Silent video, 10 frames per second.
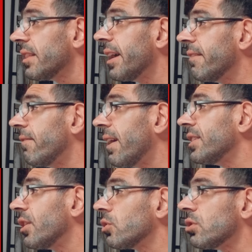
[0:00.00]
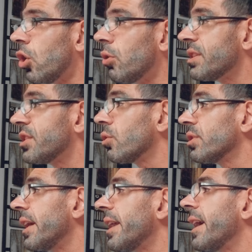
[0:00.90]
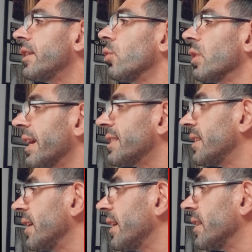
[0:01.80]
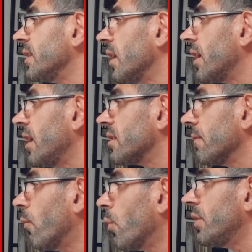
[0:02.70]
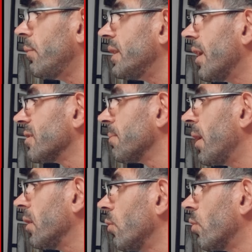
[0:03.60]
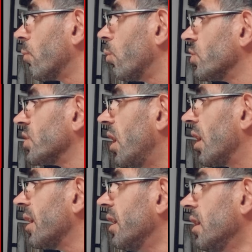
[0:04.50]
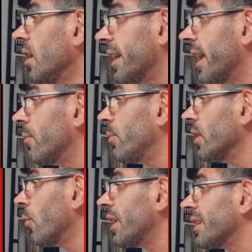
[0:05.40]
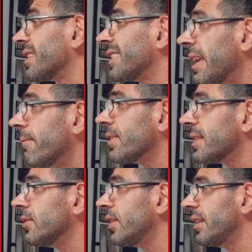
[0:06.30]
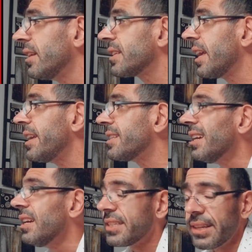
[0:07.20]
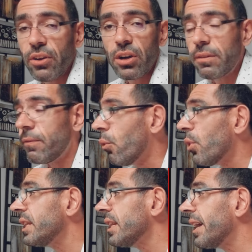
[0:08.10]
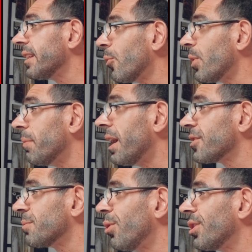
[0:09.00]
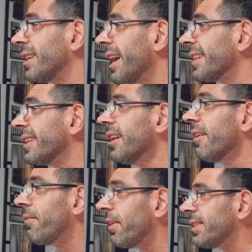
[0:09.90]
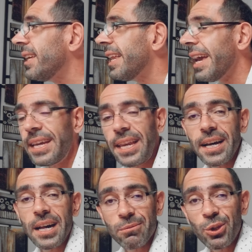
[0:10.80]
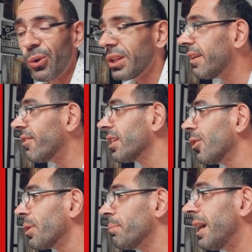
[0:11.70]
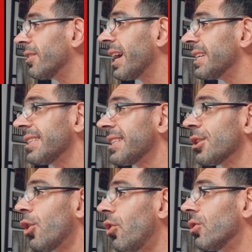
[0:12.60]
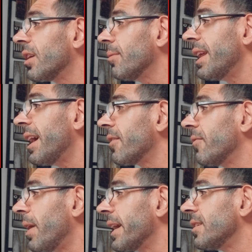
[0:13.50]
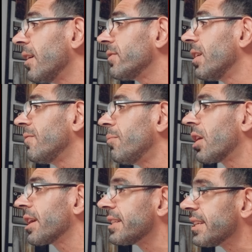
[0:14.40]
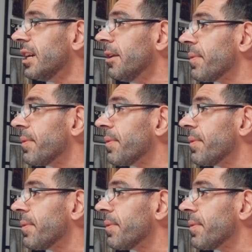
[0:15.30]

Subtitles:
Then Valiant, Oklahoma, zero deadhead to Lexington, Kentucky. It's a 43,000 pound load of roll stock. Again, reloaded at the same facility. This case, 749 loaded miles. Booked at $1,580. Got him $211 a loaded mile. Guys, this is all coming out of like tough markets.